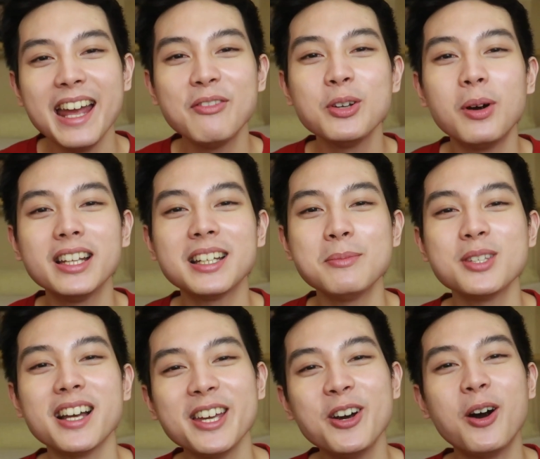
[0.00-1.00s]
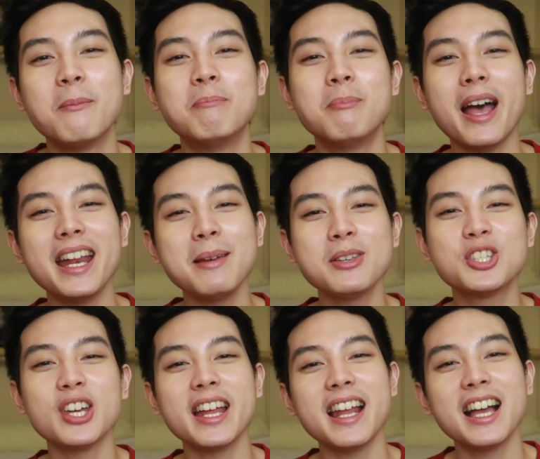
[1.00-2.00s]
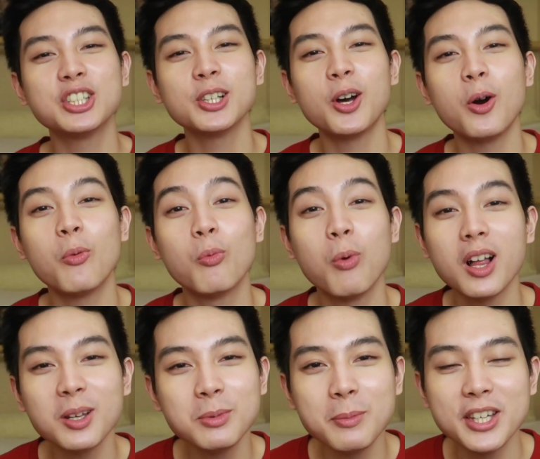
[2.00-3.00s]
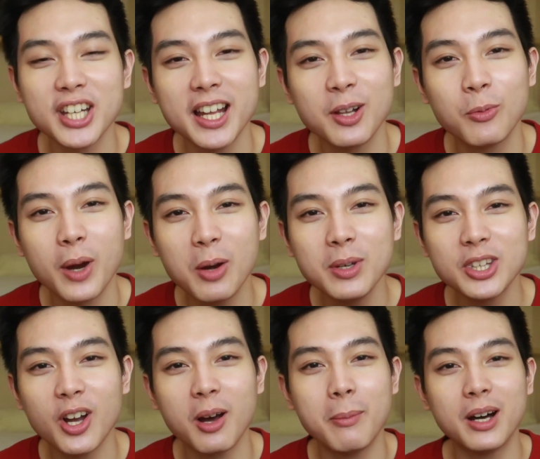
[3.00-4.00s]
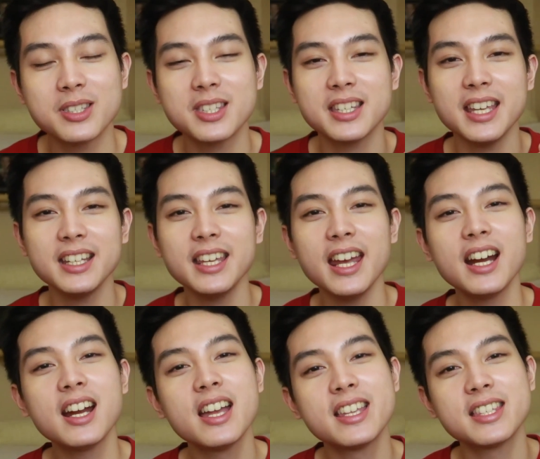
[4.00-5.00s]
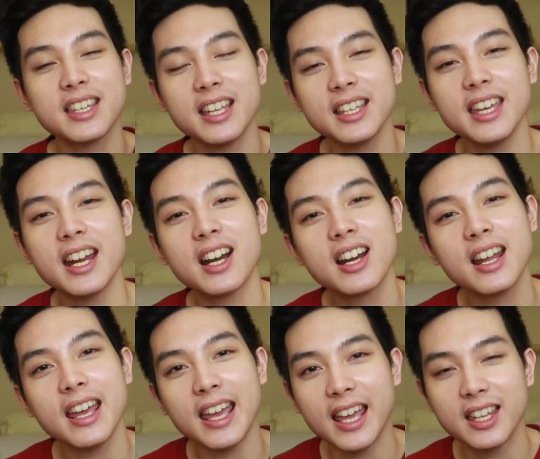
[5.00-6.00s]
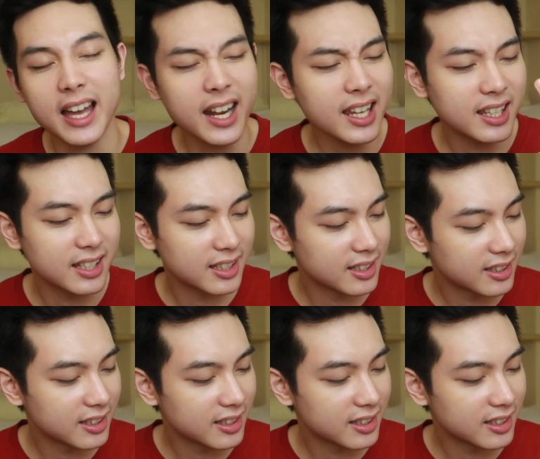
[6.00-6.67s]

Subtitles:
Hi everyone! Kamusta kayo? My name is Janangelo. Welcome to my channel where we talk about skincare, and aray!